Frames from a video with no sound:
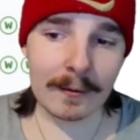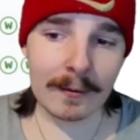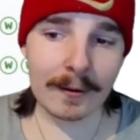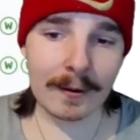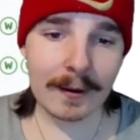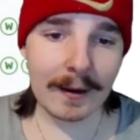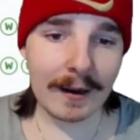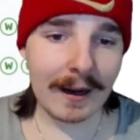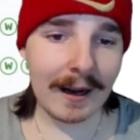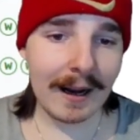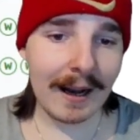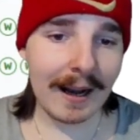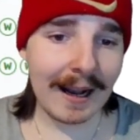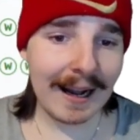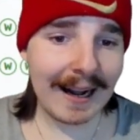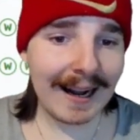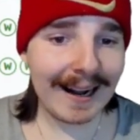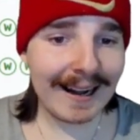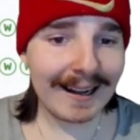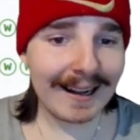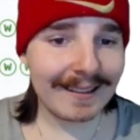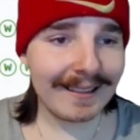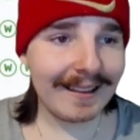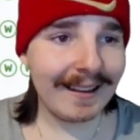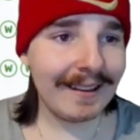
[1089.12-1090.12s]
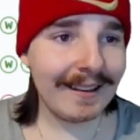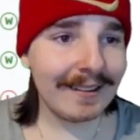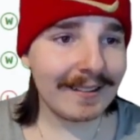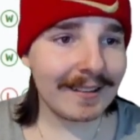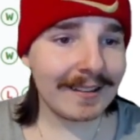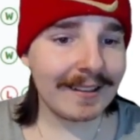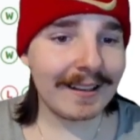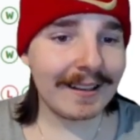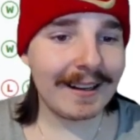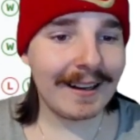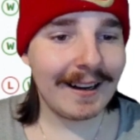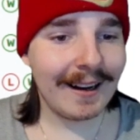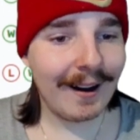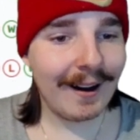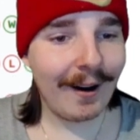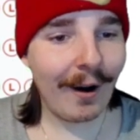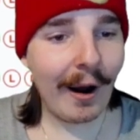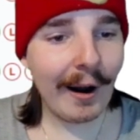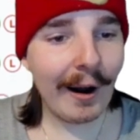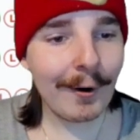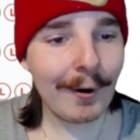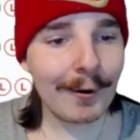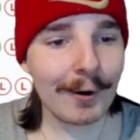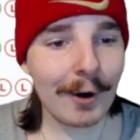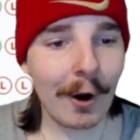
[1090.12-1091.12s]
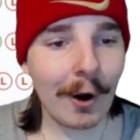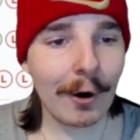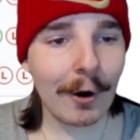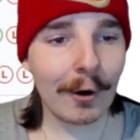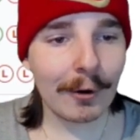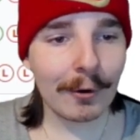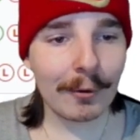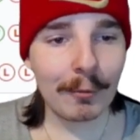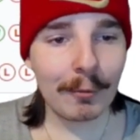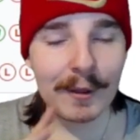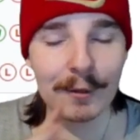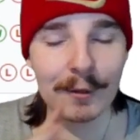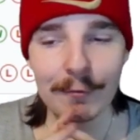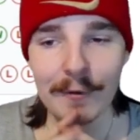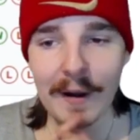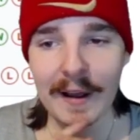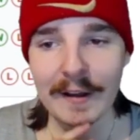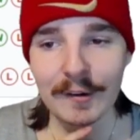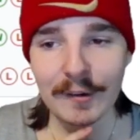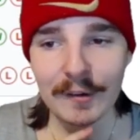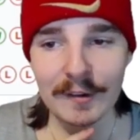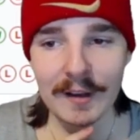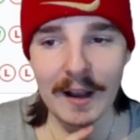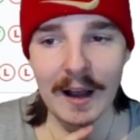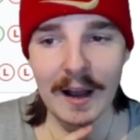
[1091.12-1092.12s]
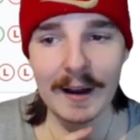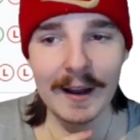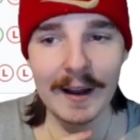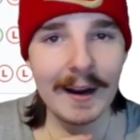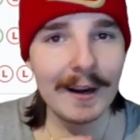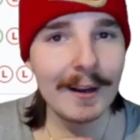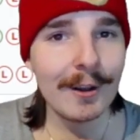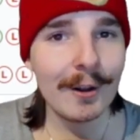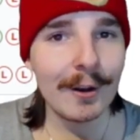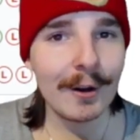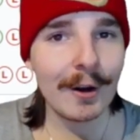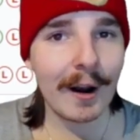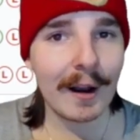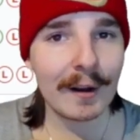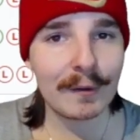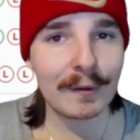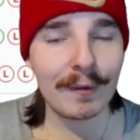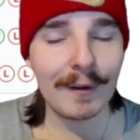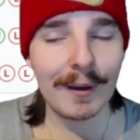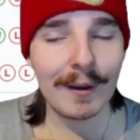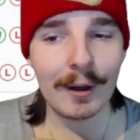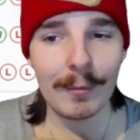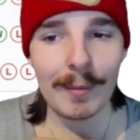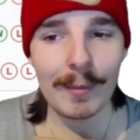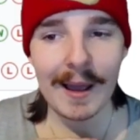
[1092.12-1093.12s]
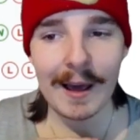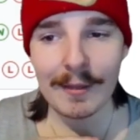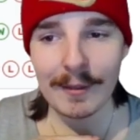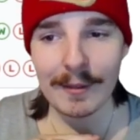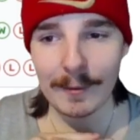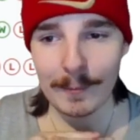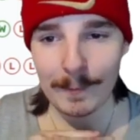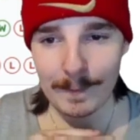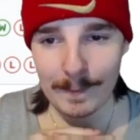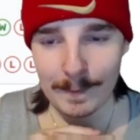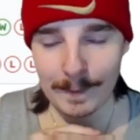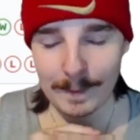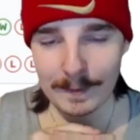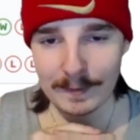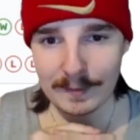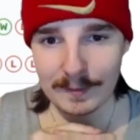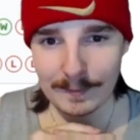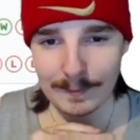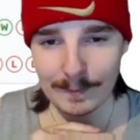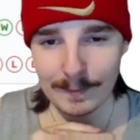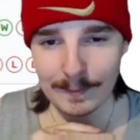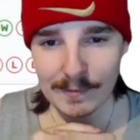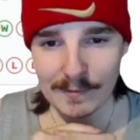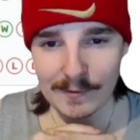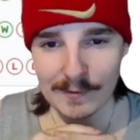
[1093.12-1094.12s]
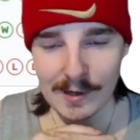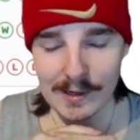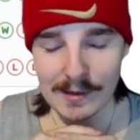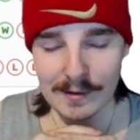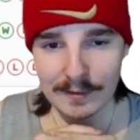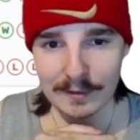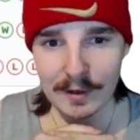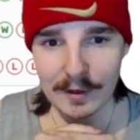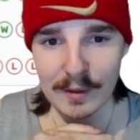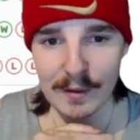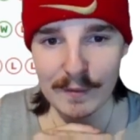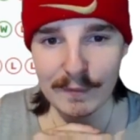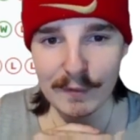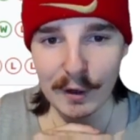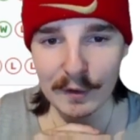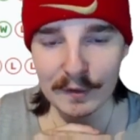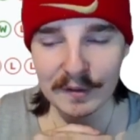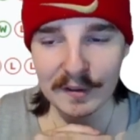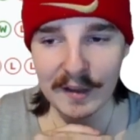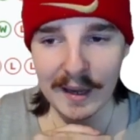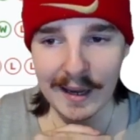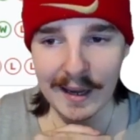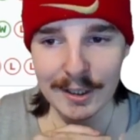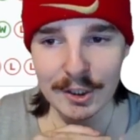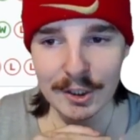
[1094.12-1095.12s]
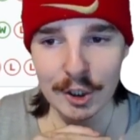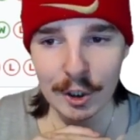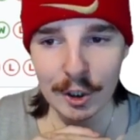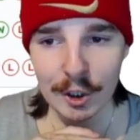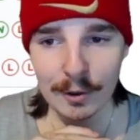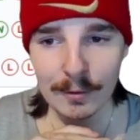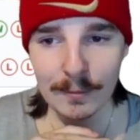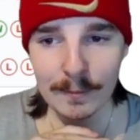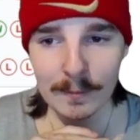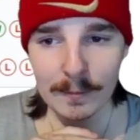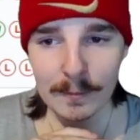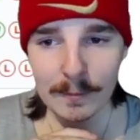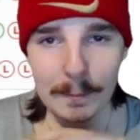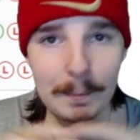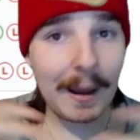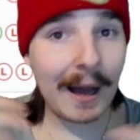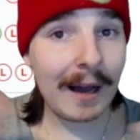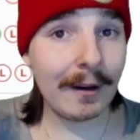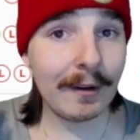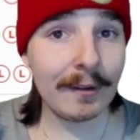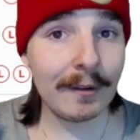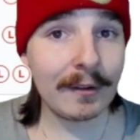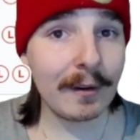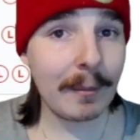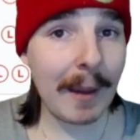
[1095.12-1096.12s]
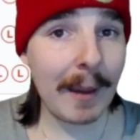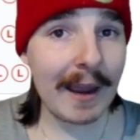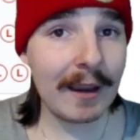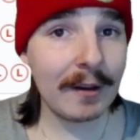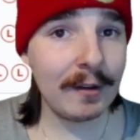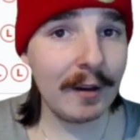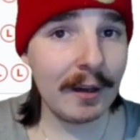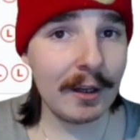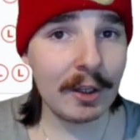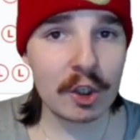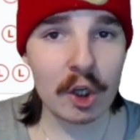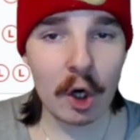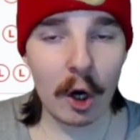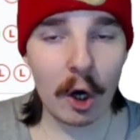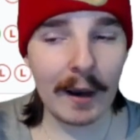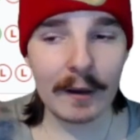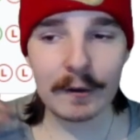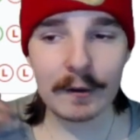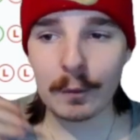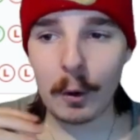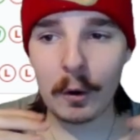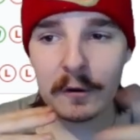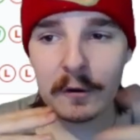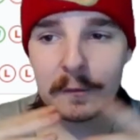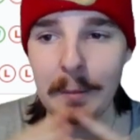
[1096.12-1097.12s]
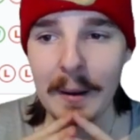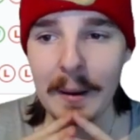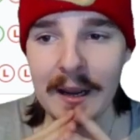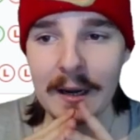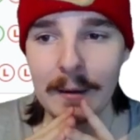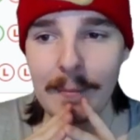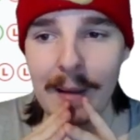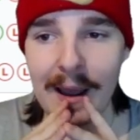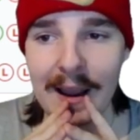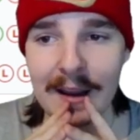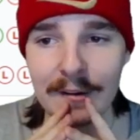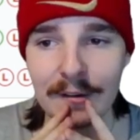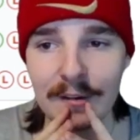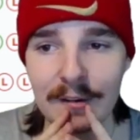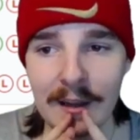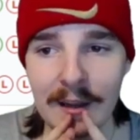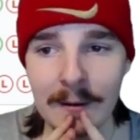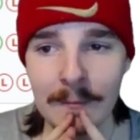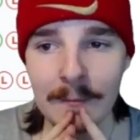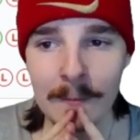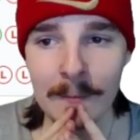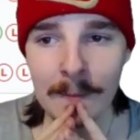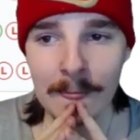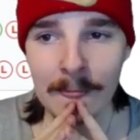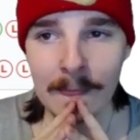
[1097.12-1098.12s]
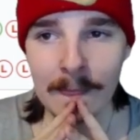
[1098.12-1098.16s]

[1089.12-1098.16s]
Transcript: I don't know with Rajasthan. How do you guys feel about them? So they've got Sanju. Butler's amazing. Jaiswal's been amazing.